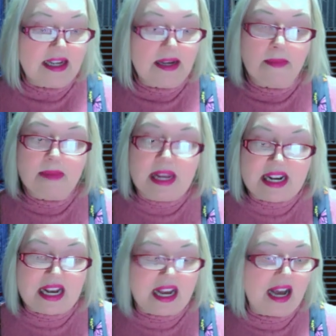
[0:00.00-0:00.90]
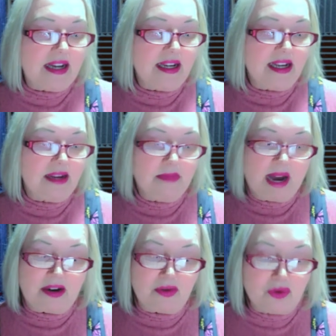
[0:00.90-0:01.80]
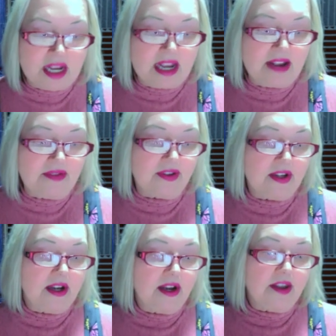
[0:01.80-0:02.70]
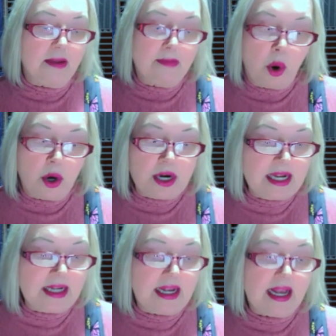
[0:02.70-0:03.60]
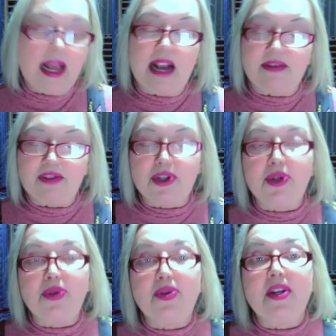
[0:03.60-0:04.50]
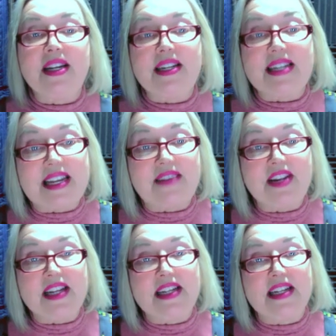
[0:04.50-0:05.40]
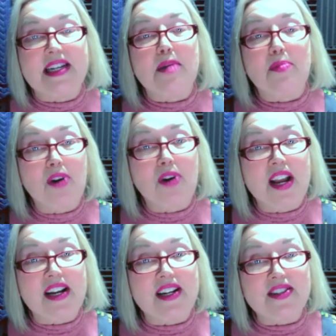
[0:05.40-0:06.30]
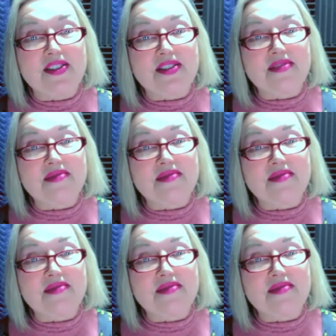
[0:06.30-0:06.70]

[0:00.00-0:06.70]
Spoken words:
Mincha, and Ma'ariv, the morning, afternoon, and evening prayers.